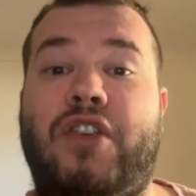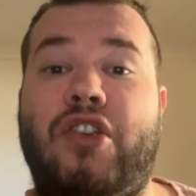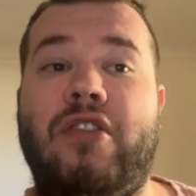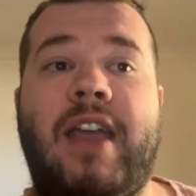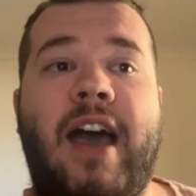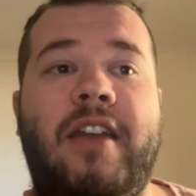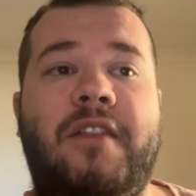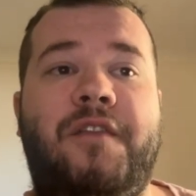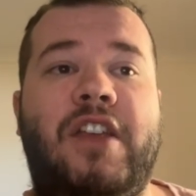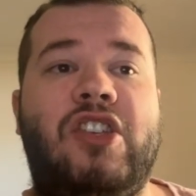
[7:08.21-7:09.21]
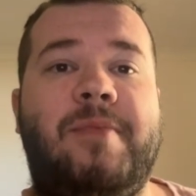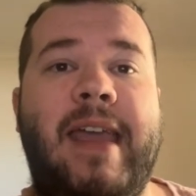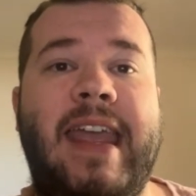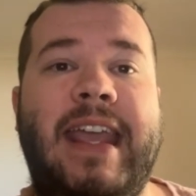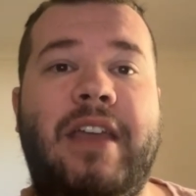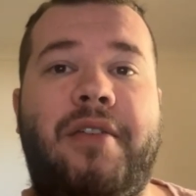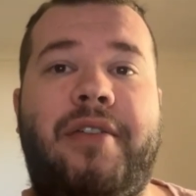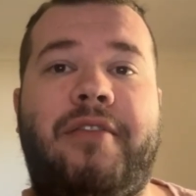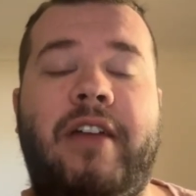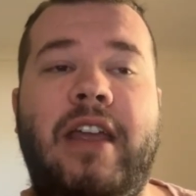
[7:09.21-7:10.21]
Newgarden finished
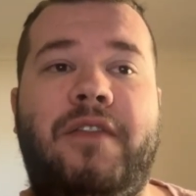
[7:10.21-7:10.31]
P3.